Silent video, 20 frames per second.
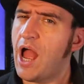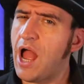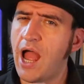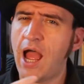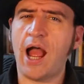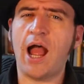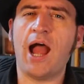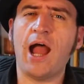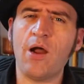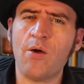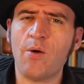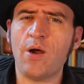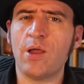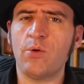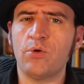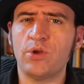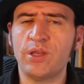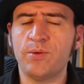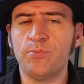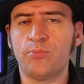how
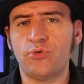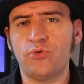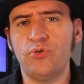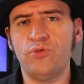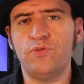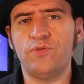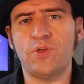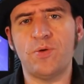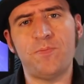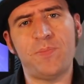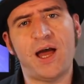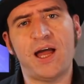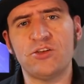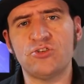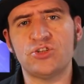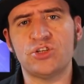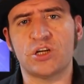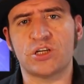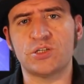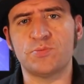I would improve the
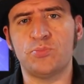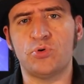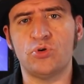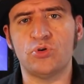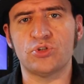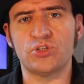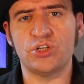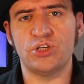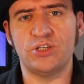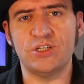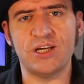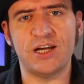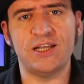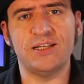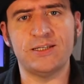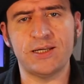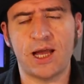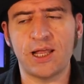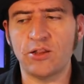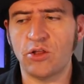batch exporter
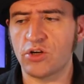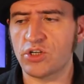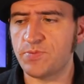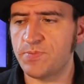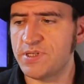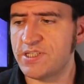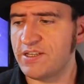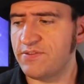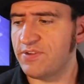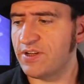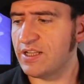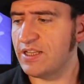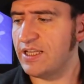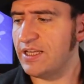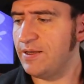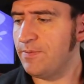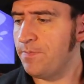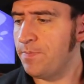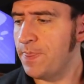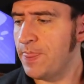dialog
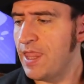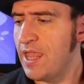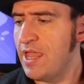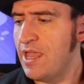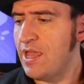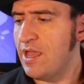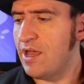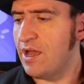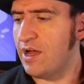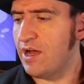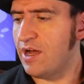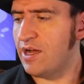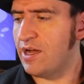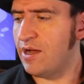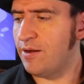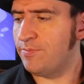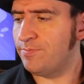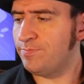specifically. I